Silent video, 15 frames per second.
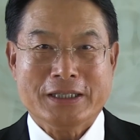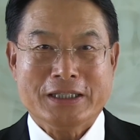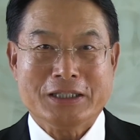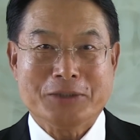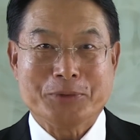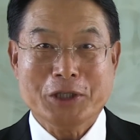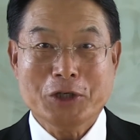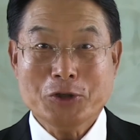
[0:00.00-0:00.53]

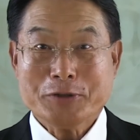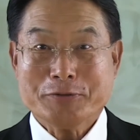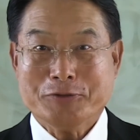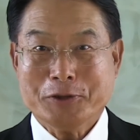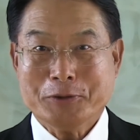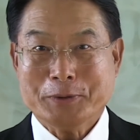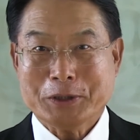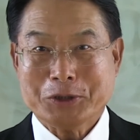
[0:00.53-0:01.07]
and we look
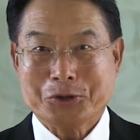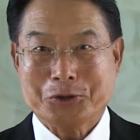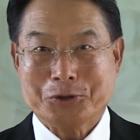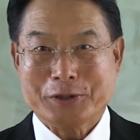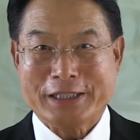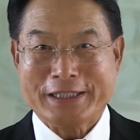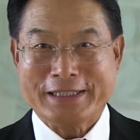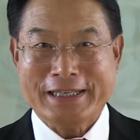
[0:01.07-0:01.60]
forward
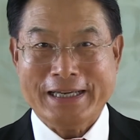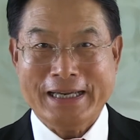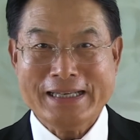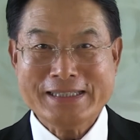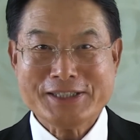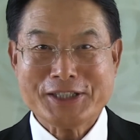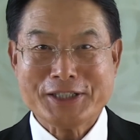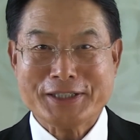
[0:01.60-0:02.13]
to
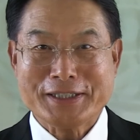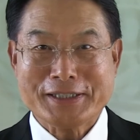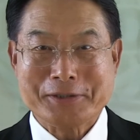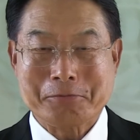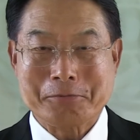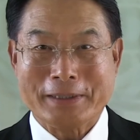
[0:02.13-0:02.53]
enhancing this